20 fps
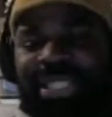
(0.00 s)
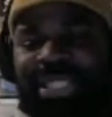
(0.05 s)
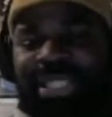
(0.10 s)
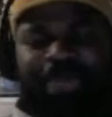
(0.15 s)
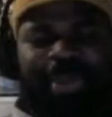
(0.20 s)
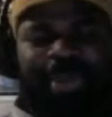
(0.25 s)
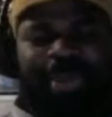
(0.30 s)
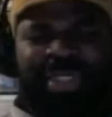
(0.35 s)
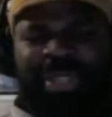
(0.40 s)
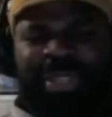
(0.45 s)

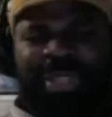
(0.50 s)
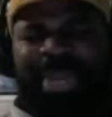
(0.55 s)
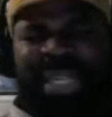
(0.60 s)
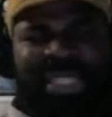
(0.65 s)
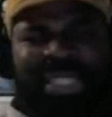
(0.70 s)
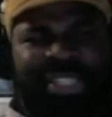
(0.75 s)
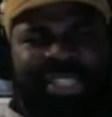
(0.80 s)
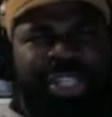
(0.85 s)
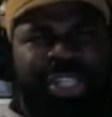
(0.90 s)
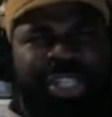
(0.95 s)
supposed to be a
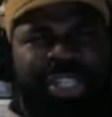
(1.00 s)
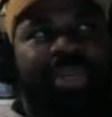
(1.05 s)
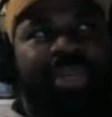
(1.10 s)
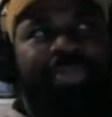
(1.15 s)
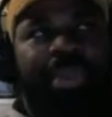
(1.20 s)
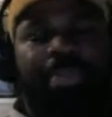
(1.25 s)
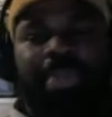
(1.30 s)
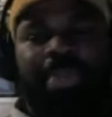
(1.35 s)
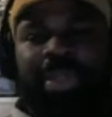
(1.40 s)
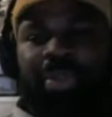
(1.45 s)
G or
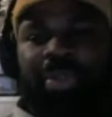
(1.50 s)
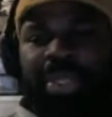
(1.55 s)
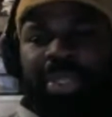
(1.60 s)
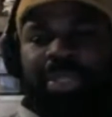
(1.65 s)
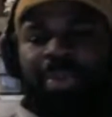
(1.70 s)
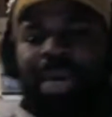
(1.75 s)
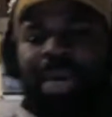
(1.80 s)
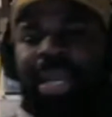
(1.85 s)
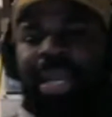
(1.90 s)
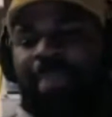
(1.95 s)
something, but the
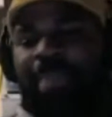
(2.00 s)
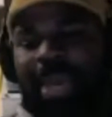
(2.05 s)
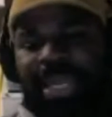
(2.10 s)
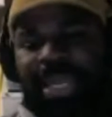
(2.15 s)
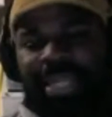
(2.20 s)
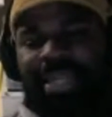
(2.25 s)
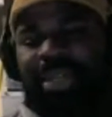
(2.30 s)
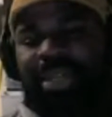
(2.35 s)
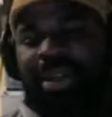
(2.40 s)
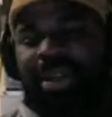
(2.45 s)
reason why they
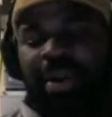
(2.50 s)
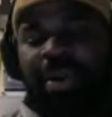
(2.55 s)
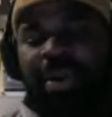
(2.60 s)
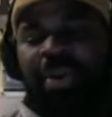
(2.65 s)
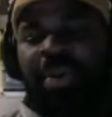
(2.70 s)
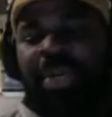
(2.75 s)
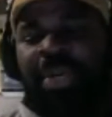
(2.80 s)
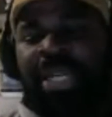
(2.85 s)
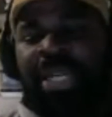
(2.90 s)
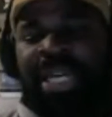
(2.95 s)
made it an
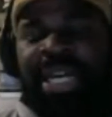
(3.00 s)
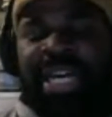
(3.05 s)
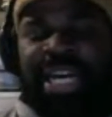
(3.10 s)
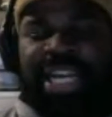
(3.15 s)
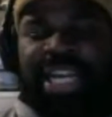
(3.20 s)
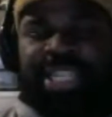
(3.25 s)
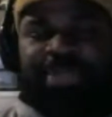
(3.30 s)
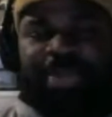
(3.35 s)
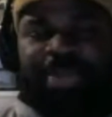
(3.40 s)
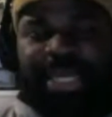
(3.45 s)
O
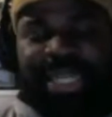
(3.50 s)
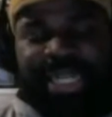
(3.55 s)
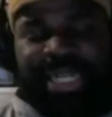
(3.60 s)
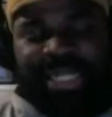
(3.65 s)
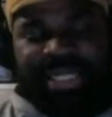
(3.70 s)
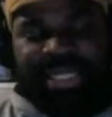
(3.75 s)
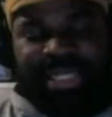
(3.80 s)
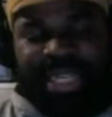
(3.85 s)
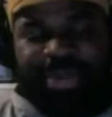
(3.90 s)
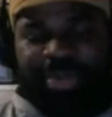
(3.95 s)
is
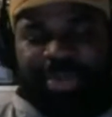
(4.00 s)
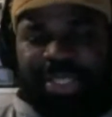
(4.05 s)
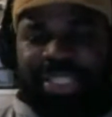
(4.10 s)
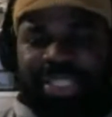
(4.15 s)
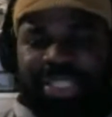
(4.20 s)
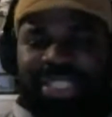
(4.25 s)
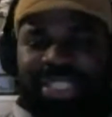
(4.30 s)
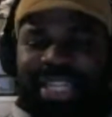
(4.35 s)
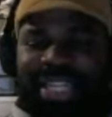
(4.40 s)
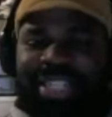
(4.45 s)
because it
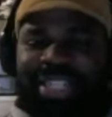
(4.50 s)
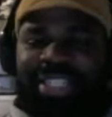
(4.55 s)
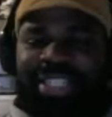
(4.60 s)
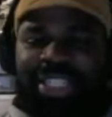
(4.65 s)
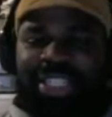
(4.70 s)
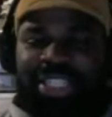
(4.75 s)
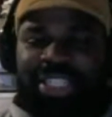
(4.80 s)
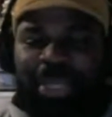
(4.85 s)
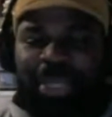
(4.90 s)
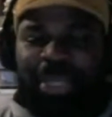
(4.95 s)
was such a
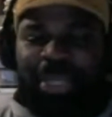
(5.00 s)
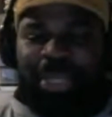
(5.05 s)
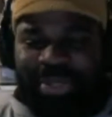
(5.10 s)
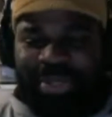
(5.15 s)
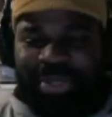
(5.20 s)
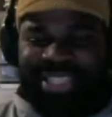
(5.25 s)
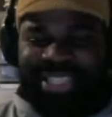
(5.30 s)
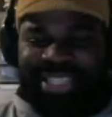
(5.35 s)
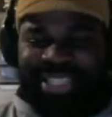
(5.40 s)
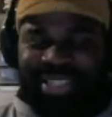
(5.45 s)
cheap
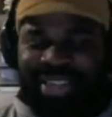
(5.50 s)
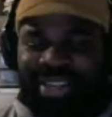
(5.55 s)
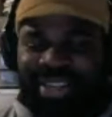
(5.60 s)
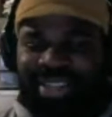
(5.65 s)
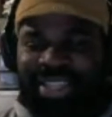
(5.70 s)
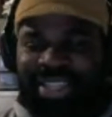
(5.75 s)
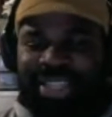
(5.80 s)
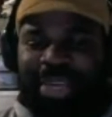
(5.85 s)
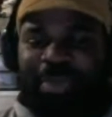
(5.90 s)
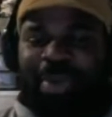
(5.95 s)
production
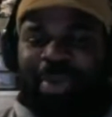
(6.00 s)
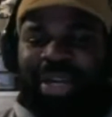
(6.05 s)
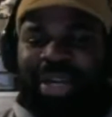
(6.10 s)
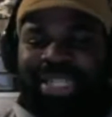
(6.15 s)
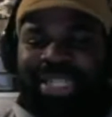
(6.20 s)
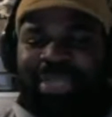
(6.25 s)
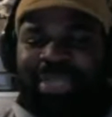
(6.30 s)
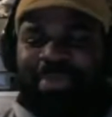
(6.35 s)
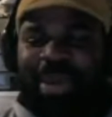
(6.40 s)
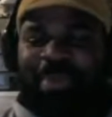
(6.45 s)
that they
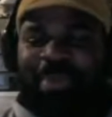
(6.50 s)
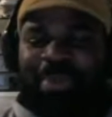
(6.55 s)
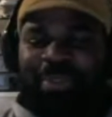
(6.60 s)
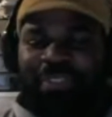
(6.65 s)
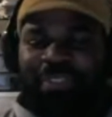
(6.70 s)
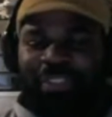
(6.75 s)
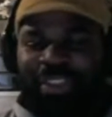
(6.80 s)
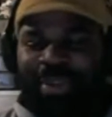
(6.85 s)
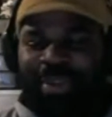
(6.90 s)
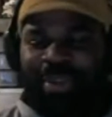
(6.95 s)
wanted to be able to
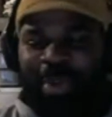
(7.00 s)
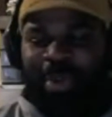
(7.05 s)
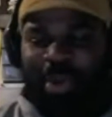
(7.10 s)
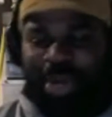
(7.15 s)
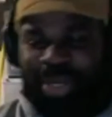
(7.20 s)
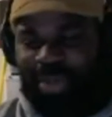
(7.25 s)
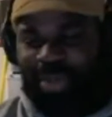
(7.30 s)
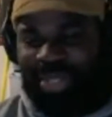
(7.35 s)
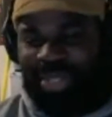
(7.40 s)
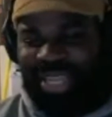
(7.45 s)
flip
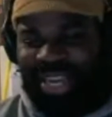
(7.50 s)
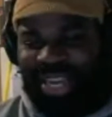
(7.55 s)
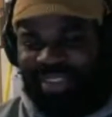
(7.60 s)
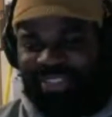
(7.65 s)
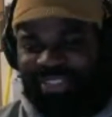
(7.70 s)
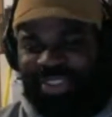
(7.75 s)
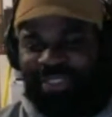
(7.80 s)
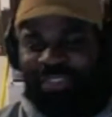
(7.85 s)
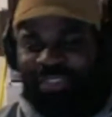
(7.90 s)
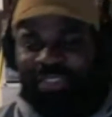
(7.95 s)
Orko
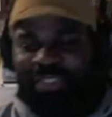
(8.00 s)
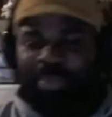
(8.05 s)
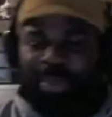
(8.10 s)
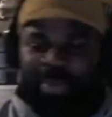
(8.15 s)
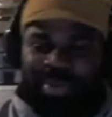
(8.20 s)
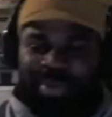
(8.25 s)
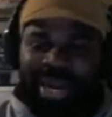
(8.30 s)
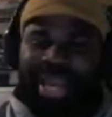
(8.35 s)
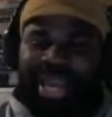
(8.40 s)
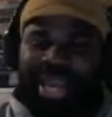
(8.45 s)
left and flip
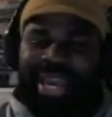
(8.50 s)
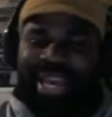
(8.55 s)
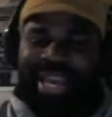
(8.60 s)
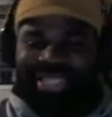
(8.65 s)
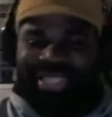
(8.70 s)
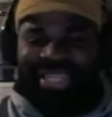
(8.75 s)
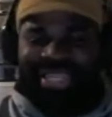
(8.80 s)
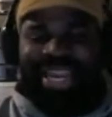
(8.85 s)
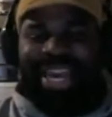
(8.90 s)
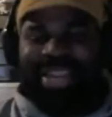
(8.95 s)
him right
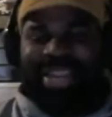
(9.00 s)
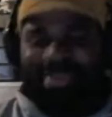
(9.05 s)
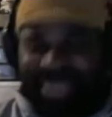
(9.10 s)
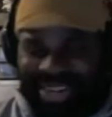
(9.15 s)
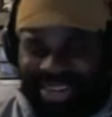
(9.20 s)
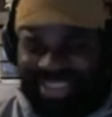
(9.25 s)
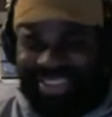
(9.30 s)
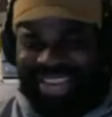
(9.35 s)
as an animator.